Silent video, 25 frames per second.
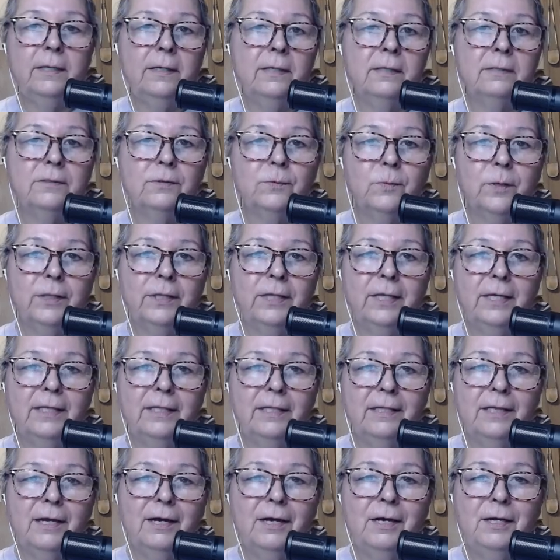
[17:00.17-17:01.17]
is one
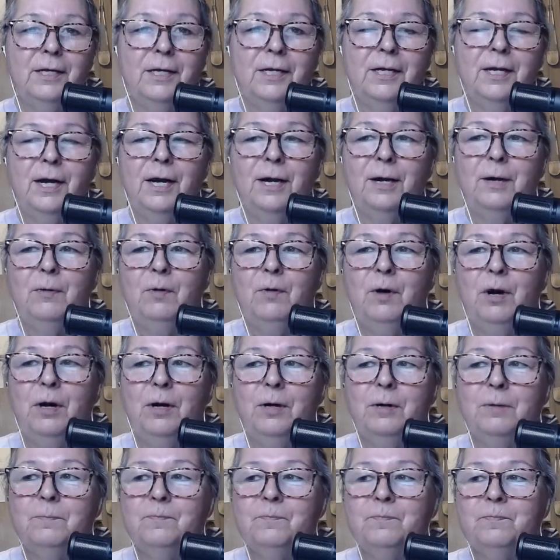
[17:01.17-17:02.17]
thing that
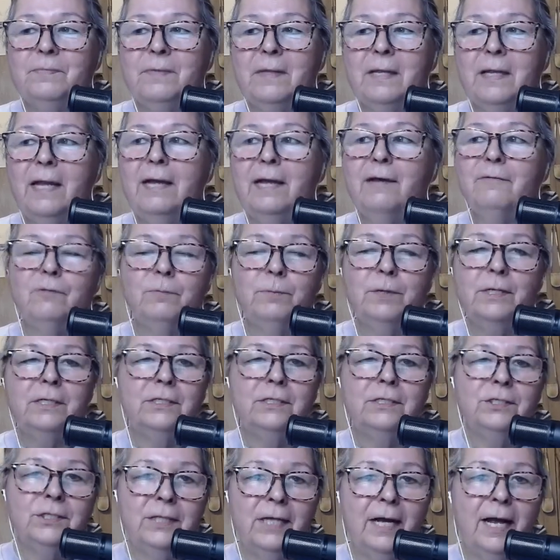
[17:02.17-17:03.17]
everybody
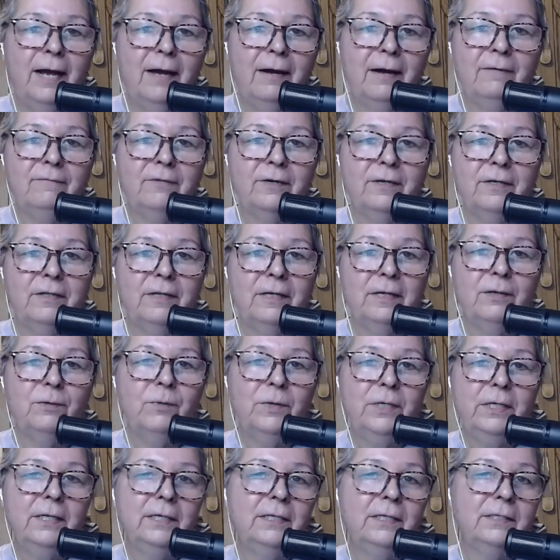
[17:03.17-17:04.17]
should have. I think
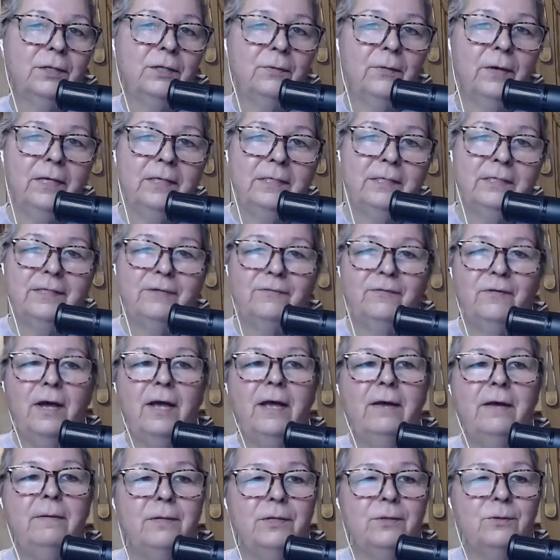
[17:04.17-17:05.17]
we need to raise the
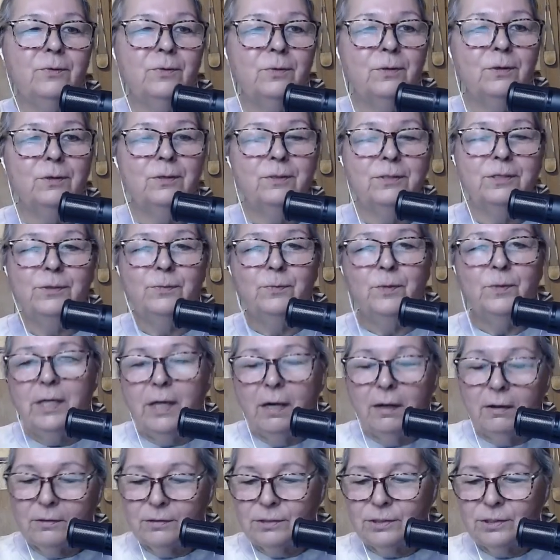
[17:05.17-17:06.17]
vibe in the world, and we
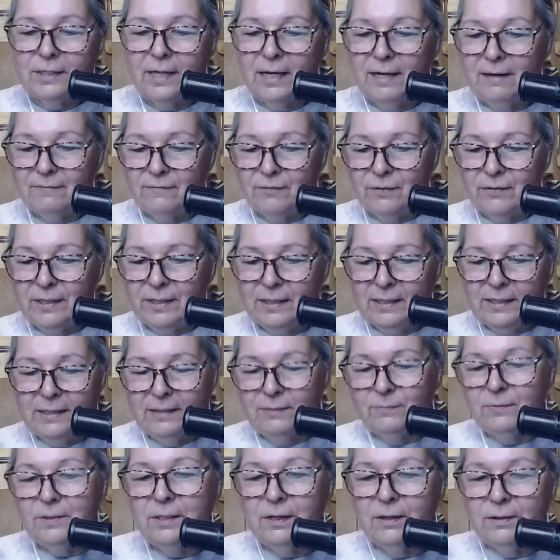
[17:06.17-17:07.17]
all should have Reiki,
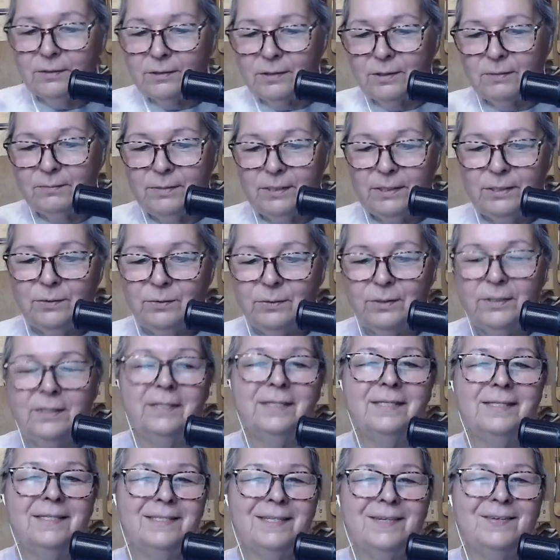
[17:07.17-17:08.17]
and we all should be doing it.
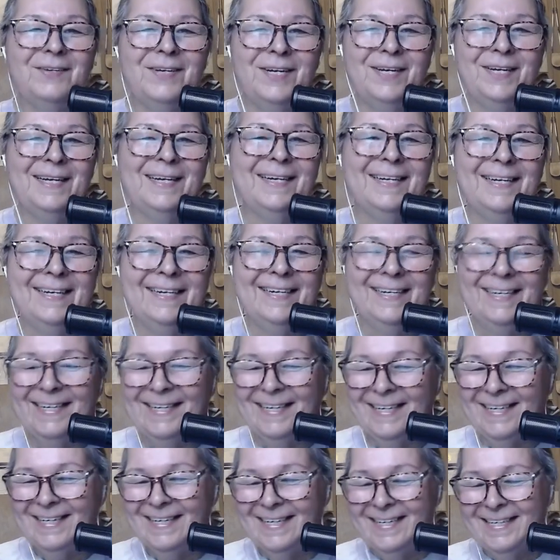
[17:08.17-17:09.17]
So
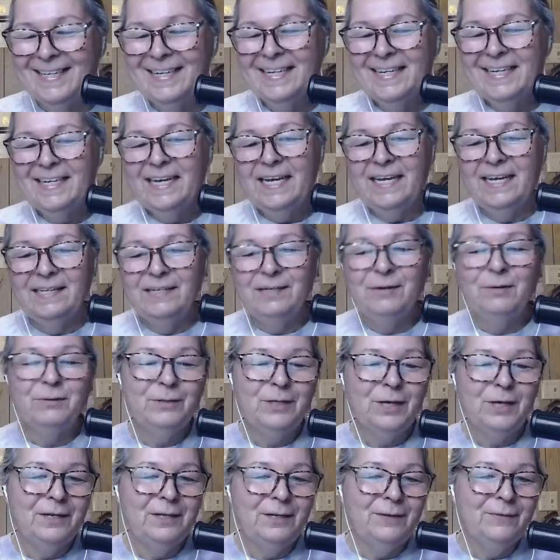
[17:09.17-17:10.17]
I know
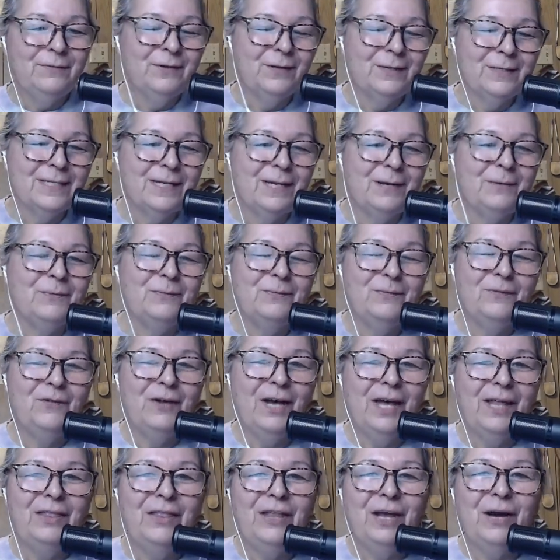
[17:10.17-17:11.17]
Tanya feels
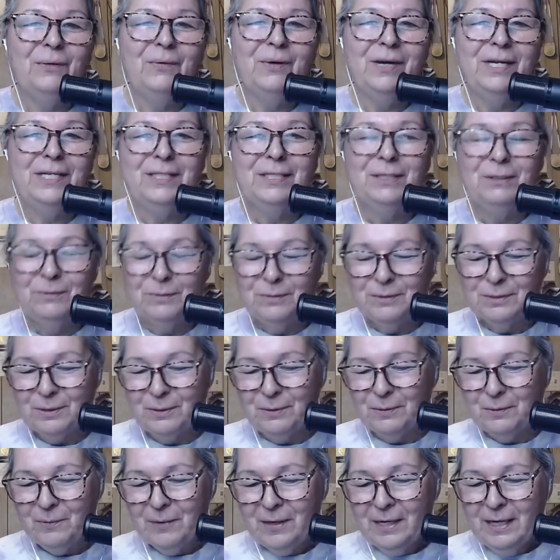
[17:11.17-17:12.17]
that way too.
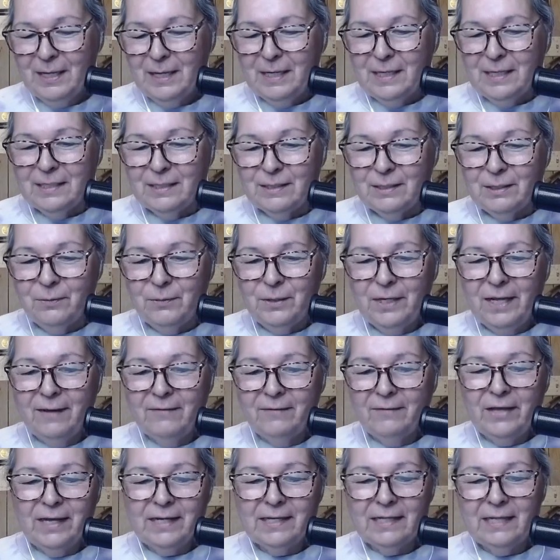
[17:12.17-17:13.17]
So we have
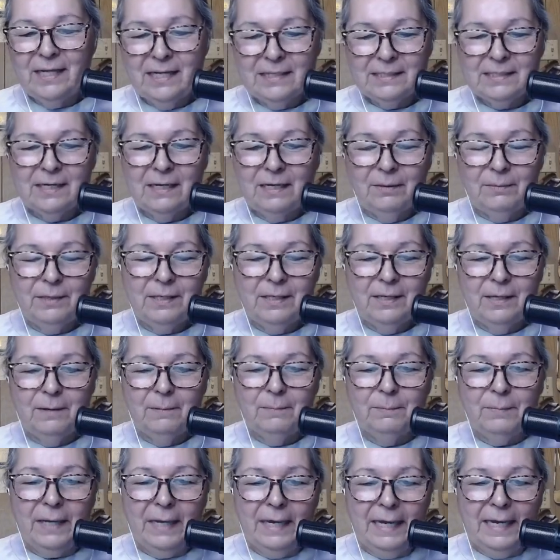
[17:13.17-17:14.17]
that class coming
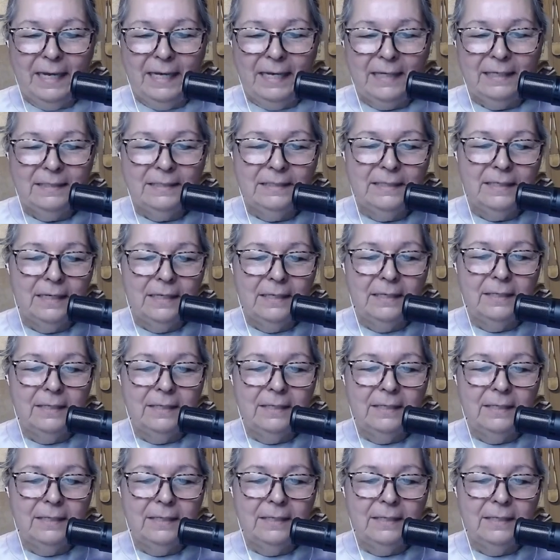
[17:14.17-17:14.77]
up, and